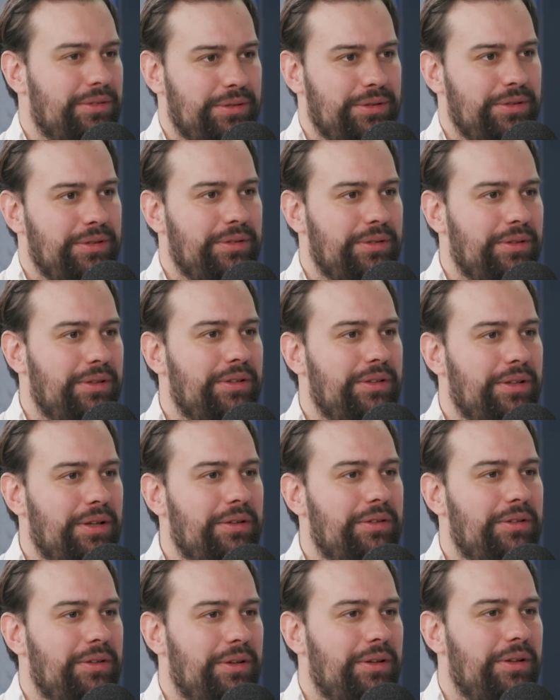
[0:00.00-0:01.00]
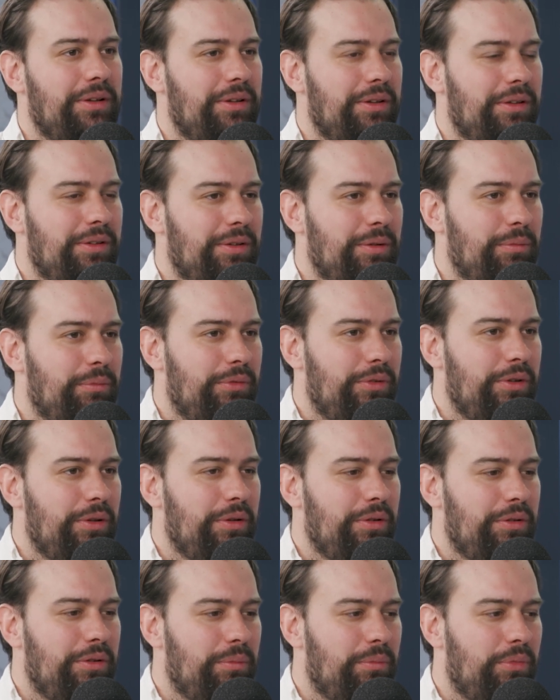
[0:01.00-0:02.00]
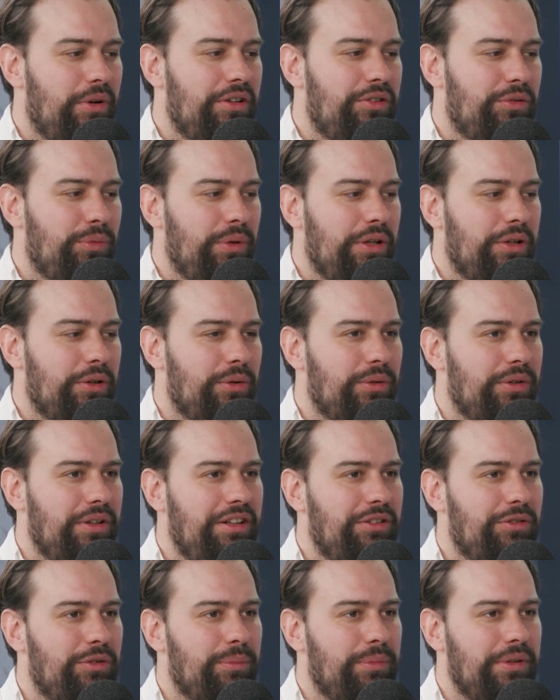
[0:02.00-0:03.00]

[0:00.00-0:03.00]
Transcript: or the bridge we don't need to